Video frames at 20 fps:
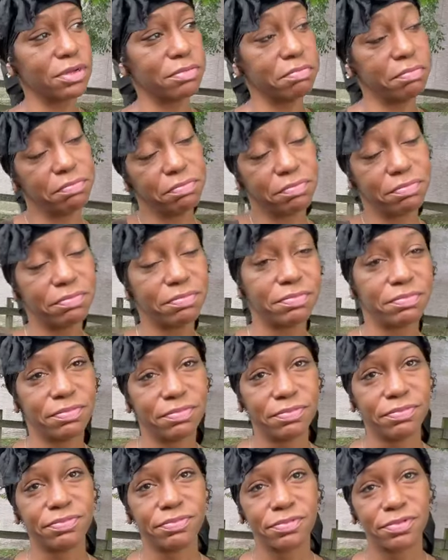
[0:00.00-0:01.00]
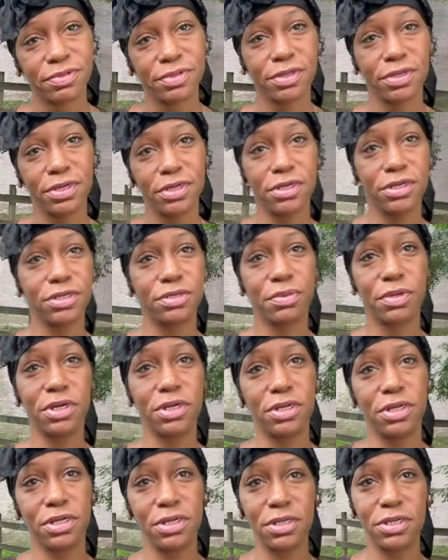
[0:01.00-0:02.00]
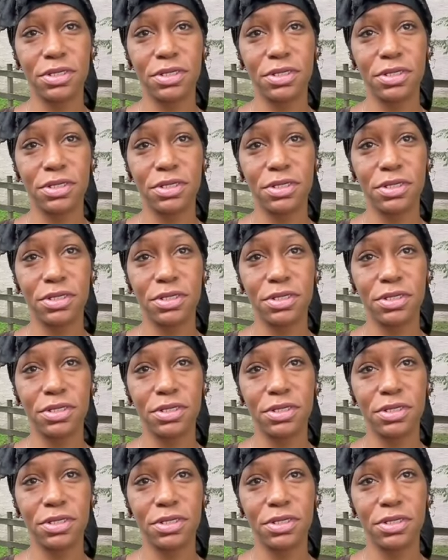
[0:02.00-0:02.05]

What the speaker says: it is what it is.